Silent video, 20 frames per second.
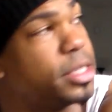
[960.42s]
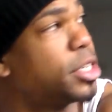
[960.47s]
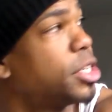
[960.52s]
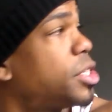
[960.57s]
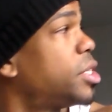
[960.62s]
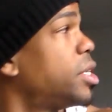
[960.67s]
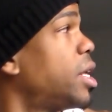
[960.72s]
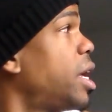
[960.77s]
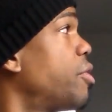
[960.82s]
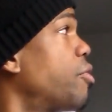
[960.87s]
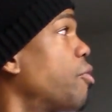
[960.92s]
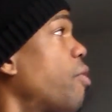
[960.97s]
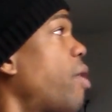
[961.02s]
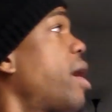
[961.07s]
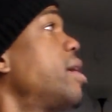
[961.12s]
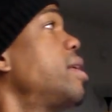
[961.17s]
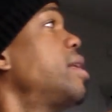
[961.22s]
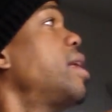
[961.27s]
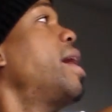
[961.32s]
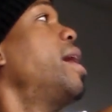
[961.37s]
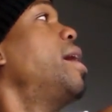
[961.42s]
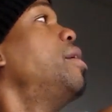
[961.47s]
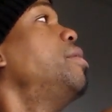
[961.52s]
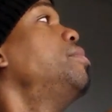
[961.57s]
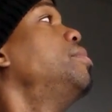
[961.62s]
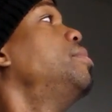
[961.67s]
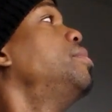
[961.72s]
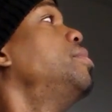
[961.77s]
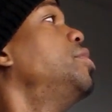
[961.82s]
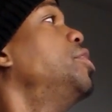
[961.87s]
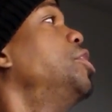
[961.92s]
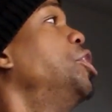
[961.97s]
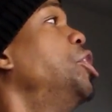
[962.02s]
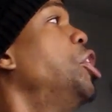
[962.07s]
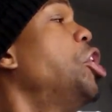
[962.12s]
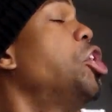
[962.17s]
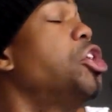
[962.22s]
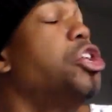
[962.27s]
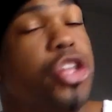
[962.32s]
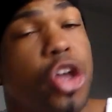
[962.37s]
Just like right now,
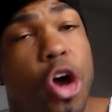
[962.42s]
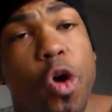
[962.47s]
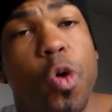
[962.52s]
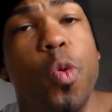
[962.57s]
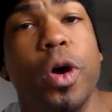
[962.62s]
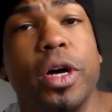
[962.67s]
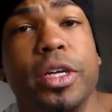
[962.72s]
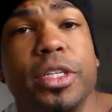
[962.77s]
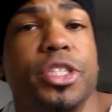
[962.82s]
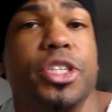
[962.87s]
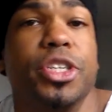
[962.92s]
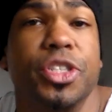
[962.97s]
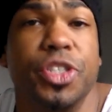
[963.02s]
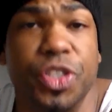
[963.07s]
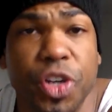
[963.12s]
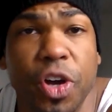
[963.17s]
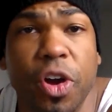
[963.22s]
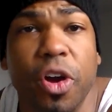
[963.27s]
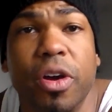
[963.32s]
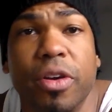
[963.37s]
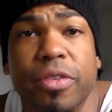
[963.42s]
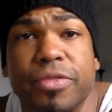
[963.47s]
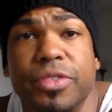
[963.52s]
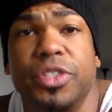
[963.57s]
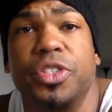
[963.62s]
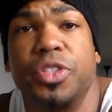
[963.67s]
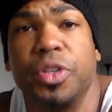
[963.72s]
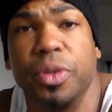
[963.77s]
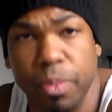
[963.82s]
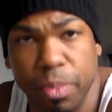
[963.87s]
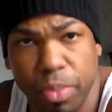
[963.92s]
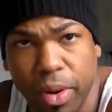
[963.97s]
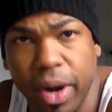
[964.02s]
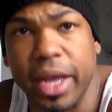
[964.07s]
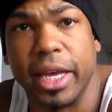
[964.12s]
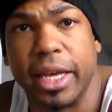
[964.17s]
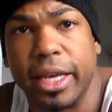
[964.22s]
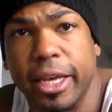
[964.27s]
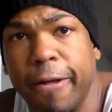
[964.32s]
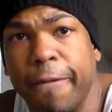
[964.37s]
no one deserves to
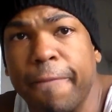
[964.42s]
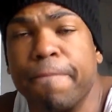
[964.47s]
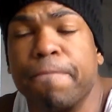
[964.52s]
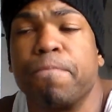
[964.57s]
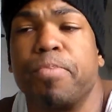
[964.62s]
break